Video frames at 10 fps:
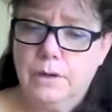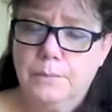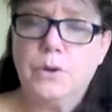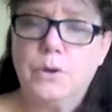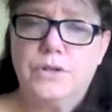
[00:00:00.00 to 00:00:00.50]

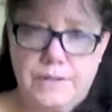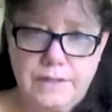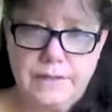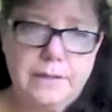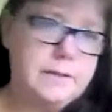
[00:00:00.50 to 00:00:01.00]

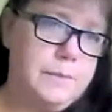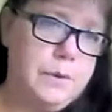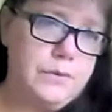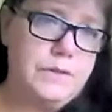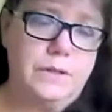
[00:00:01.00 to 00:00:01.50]
purchases, as
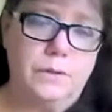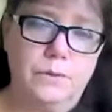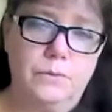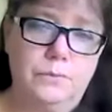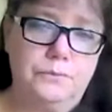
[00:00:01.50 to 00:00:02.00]
opposed
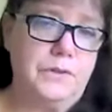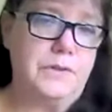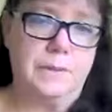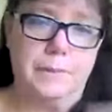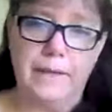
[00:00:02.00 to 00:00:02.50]
to
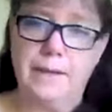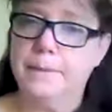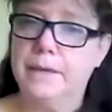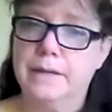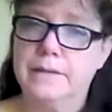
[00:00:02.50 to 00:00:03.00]
just somebody
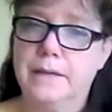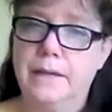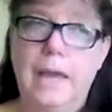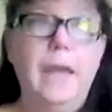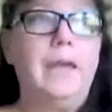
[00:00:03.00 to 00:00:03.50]
coming in and saying,
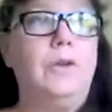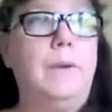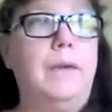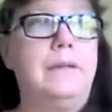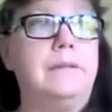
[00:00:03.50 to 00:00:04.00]
hey, you
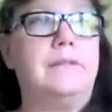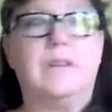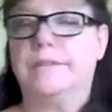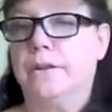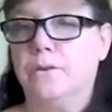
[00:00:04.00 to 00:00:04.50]
made
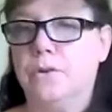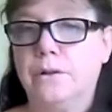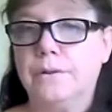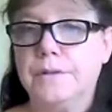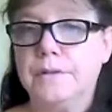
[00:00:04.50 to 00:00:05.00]

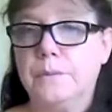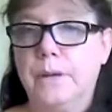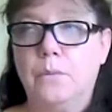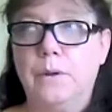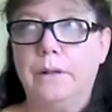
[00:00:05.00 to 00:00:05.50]
$600 this
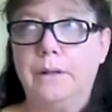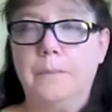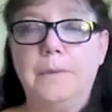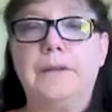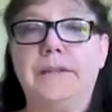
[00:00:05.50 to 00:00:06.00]
week. Well,
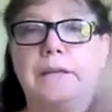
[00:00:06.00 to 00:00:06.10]
I'm going to